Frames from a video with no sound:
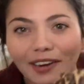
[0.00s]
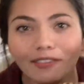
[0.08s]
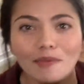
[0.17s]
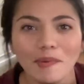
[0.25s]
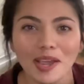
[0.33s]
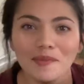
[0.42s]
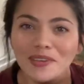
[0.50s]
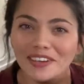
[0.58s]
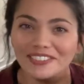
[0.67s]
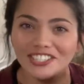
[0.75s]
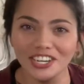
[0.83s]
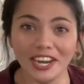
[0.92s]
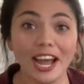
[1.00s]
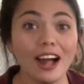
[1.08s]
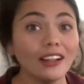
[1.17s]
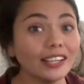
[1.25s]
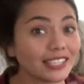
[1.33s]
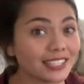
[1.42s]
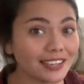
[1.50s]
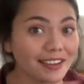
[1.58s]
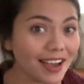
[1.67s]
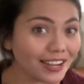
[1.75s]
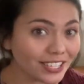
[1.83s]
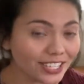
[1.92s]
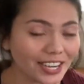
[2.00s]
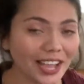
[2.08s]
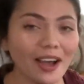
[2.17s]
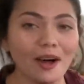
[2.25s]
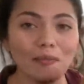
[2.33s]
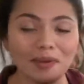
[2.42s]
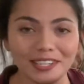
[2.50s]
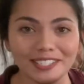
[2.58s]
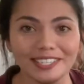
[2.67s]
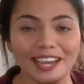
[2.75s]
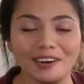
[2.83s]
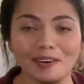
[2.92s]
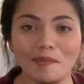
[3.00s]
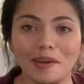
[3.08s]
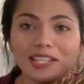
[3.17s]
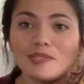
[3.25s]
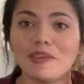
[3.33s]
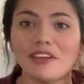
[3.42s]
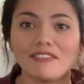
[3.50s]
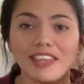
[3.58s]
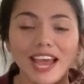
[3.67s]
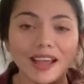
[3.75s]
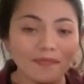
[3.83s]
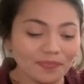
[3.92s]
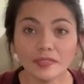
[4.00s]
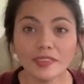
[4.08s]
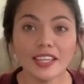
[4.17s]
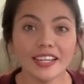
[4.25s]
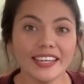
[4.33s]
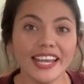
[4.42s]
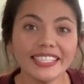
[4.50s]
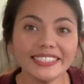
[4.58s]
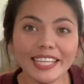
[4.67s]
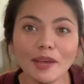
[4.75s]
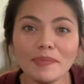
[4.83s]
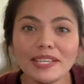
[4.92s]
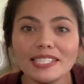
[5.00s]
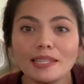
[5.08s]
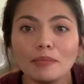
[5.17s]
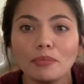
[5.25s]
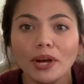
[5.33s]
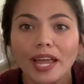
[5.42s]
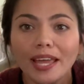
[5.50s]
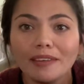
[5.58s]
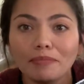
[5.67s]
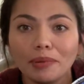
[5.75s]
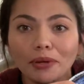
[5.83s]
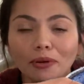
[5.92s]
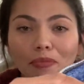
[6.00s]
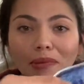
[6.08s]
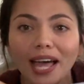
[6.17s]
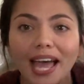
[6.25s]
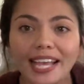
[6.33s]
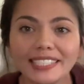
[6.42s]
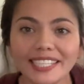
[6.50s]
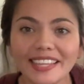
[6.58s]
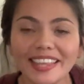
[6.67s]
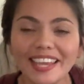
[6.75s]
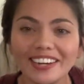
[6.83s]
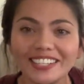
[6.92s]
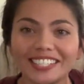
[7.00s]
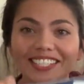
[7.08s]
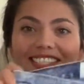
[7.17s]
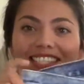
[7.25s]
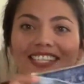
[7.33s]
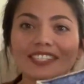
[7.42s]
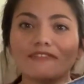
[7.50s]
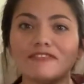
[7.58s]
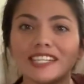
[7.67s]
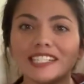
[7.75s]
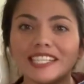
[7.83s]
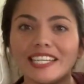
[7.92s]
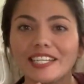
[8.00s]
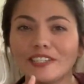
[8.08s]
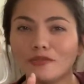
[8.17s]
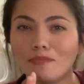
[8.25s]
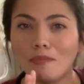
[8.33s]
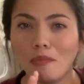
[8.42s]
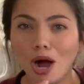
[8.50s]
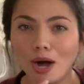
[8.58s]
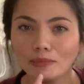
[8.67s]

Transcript: of remind me of Chanel. It's not Chanel, but it just kind of reminds me of that. Next up is the brand Bill Blass, and they are just these vintage mom